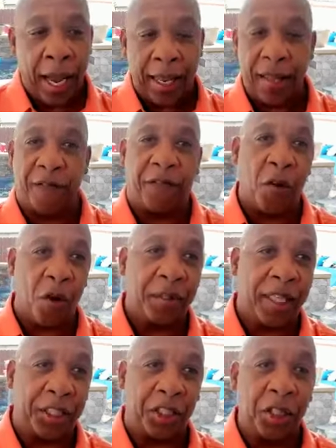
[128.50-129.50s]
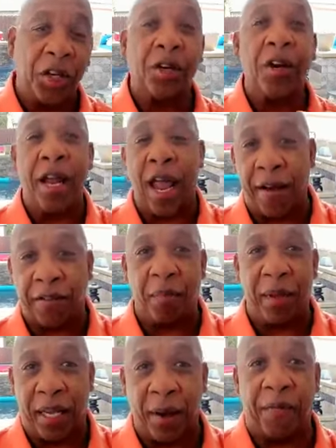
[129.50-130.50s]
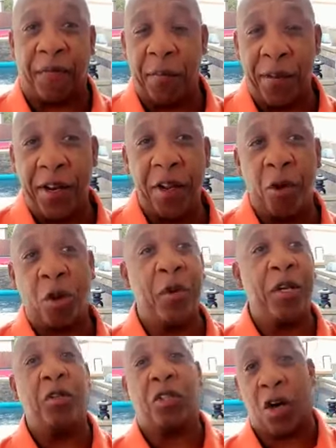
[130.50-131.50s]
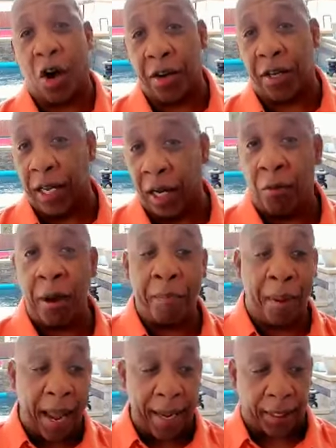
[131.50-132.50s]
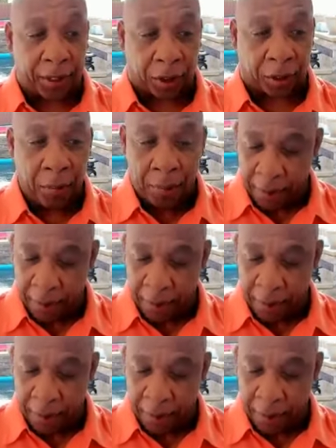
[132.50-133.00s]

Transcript: and the forms that you're going to have to become familiar with when you start dealing with banks.